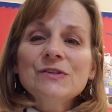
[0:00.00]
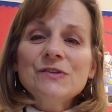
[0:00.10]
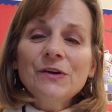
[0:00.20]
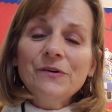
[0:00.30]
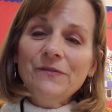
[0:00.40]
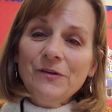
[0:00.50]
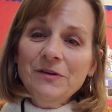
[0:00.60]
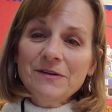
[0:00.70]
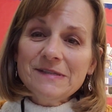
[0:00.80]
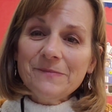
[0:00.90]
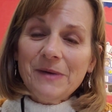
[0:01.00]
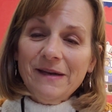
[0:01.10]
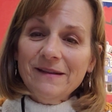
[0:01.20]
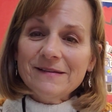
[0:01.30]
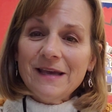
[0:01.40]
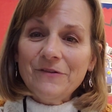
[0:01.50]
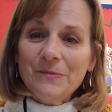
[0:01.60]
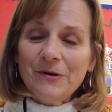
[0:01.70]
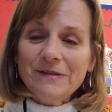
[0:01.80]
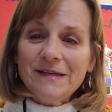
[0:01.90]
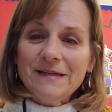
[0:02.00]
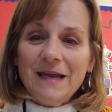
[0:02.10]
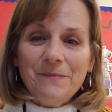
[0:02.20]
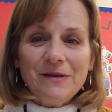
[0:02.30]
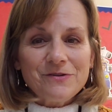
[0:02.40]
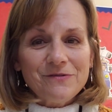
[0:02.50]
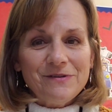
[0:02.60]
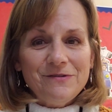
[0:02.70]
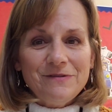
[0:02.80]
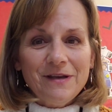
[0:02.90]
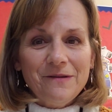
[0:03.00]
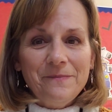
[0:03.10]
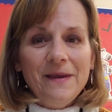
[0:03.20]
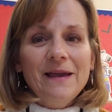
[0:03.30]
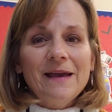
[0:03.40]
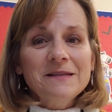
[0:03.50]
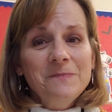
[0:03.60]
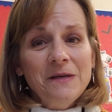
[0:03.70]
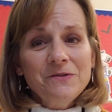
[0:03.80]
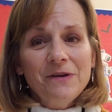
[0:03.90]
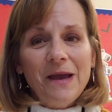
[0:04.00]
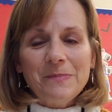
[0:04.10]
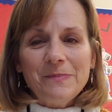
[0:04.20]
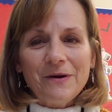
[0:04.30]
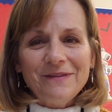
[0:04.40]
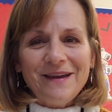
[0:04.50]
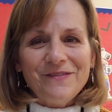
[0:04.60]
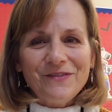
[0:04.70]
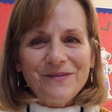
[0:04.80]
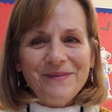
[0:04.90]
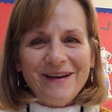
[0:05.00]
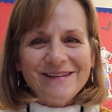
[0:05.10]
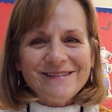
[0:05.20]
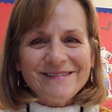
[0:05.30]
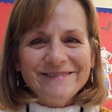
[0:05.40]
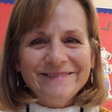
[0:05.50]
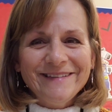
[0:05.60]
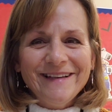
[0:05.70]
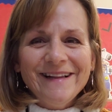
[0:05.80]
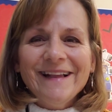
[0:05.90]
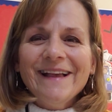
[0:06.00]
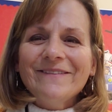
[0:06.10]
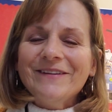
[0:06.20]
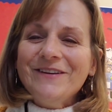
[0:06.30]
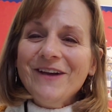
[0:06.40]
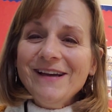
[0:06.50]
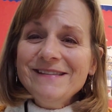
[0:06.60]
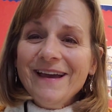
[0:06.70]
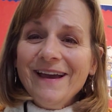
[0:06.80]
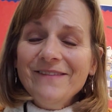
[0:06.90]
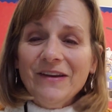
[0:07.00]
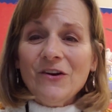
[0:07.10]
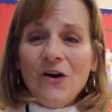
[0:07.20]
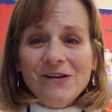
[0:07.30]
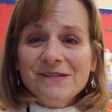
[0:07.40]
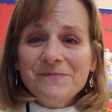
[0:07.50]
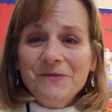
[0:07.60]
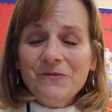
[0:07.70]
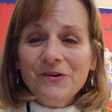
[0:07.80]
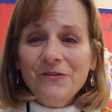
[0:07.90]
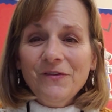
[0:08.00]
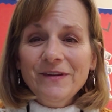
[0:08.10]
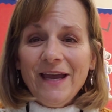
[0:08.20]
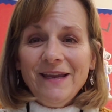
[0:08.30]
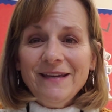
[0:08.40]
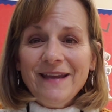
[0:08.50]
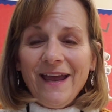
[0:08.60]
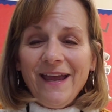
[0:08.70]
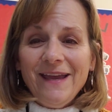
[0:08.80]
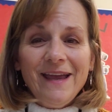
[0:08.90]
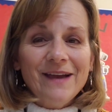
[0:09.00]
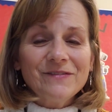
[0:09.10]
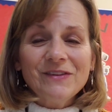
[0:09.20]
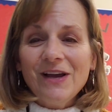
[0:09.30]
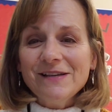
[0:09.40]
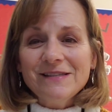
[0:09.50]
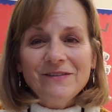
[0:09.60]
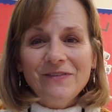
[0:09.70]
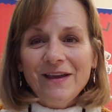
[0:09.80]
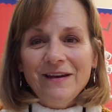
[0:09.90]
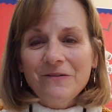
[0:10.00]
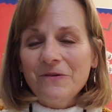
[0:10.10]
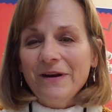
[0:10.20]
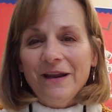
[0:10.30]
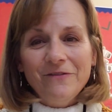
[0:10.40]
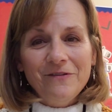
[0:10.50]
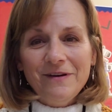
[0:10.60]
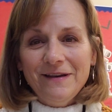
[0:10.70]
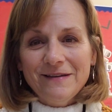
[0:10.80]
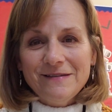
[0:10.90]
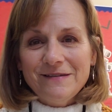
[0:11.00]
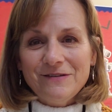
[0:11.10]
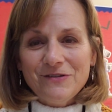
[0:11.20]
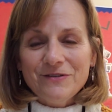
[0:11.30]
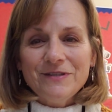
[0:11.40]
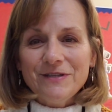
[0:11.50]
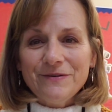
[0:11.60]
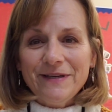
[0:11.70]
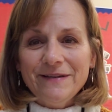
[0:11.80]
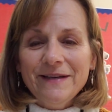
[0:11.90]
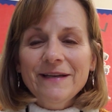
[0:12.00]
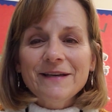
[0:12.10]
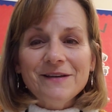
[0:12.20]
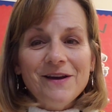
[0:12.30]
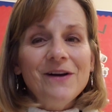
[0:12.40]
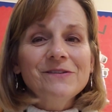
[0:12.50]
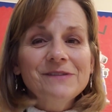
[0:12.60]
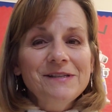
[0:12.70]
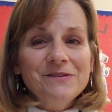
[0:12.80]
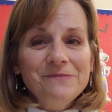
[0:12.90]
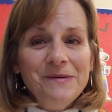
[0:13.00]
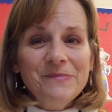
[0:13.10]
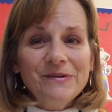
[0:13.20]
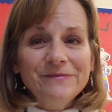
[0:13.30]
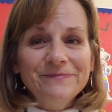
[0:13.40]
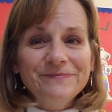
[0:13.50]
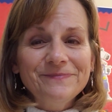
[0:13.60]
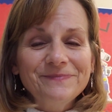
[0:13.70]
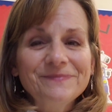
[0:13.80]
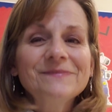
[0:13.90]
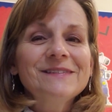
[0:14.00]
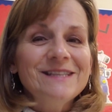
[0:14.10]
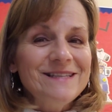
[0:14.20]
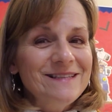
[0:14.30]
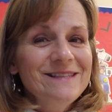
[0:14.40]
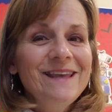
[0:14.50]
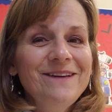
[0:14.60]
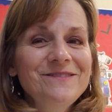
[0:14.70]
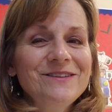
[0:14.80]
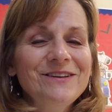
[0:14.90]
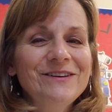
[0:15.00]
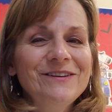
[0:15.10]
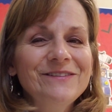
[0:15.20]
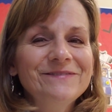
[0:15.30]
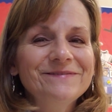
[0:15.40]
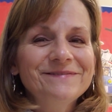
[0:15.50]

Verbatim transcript: So if you know somebody that's having a birthday today, make sure that you tell them a special happy birthday from us. Well, you guys have an awesome and wonderful day today. Have lots of fun in whatever it is that you're doing. And always remember, Jesus loves you.